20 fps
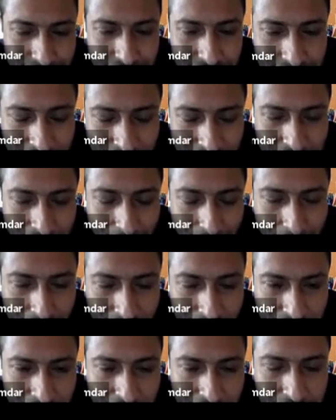the number
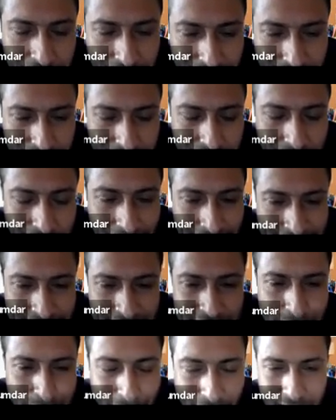of
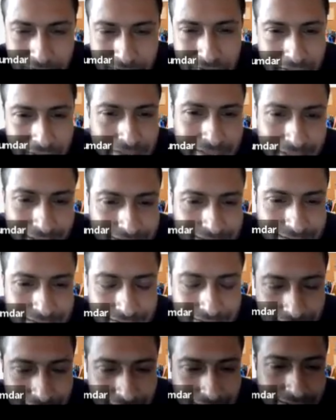edges per vertex
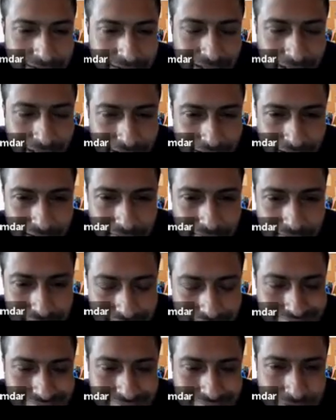is like a
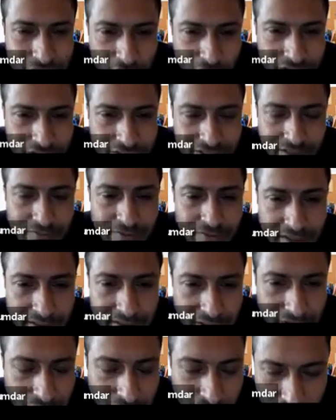constant factor
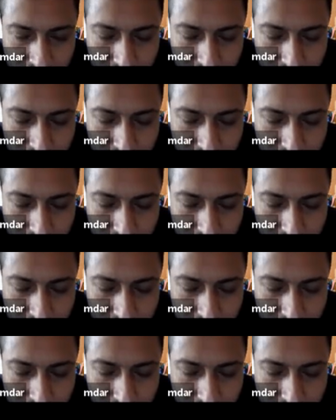or